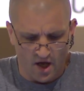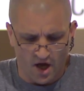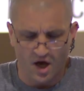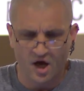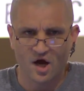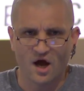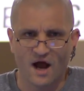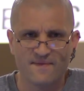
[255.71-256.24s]

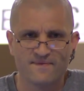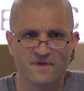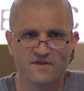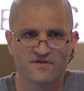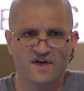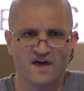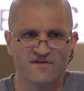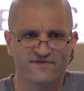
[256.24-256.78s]
and
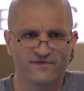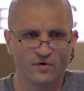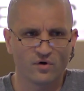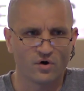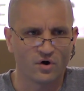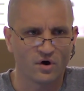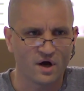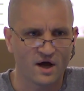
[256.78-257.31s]
that
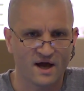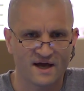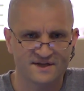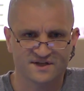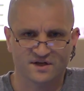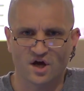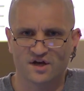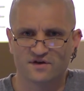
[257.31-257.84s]
therefore,
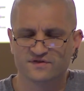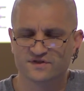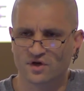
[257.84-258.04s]
as a kind of